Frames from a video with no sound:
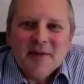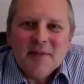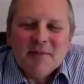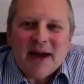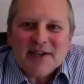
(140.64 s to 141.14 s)

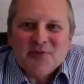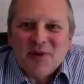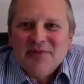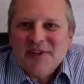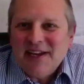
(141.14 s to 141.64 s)
Max, one
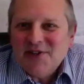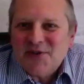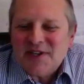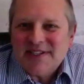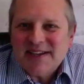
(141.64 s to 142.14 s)
of the
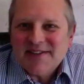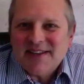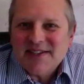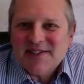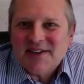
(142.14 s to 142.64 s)
interesting
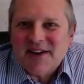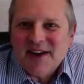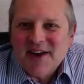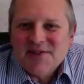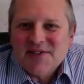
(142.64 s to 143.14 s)
things that I
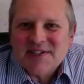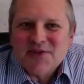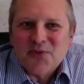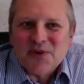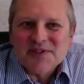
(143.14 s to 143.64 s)

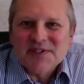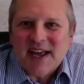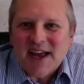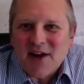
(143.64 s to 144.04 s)
noticed was